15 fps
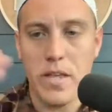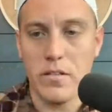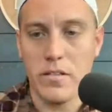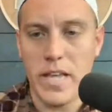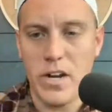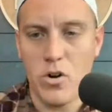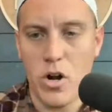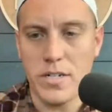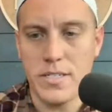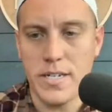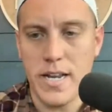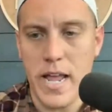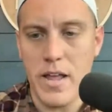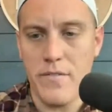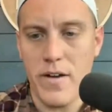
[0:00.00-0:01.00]
Later on
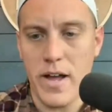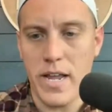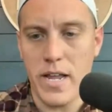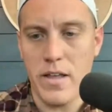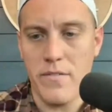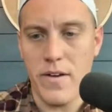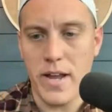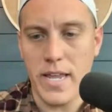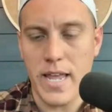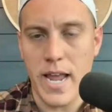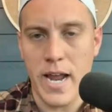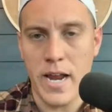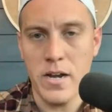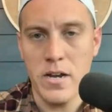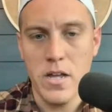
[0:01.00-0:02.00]
today, if I
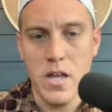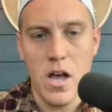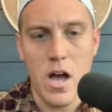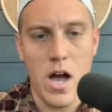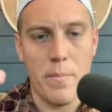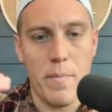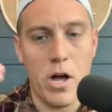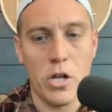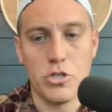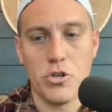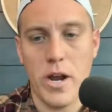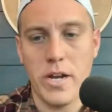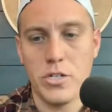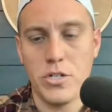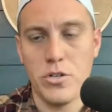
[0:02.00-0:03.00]
can, I'll
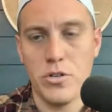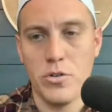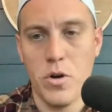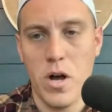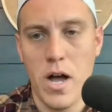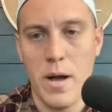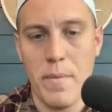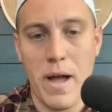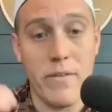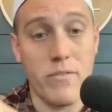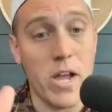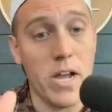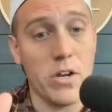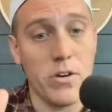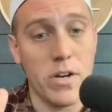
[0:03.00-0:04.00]
try to, I've
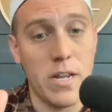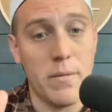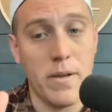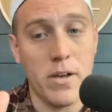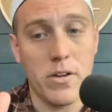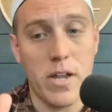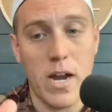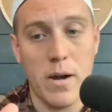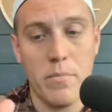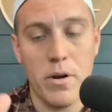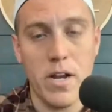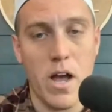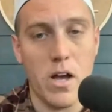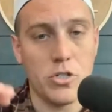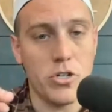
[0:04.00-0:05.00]
got your email,
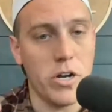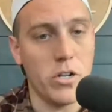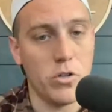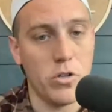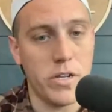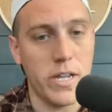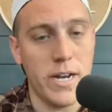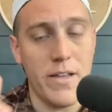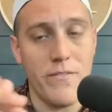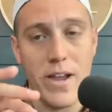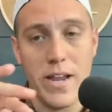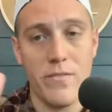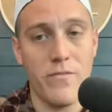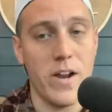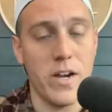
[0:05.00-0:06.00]
Cameron. I'll try to look at it. If
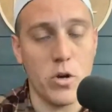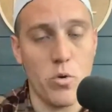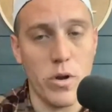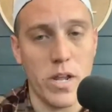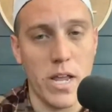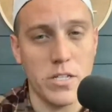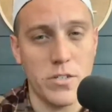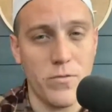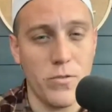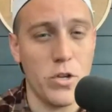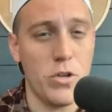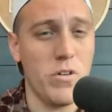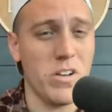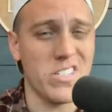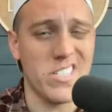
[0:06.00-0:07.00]
I can find a quick answer for
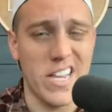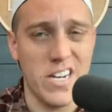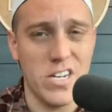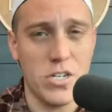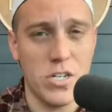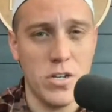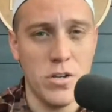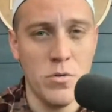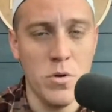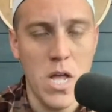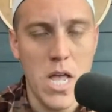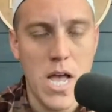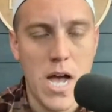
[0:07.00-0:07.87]
you, I'll send it to you.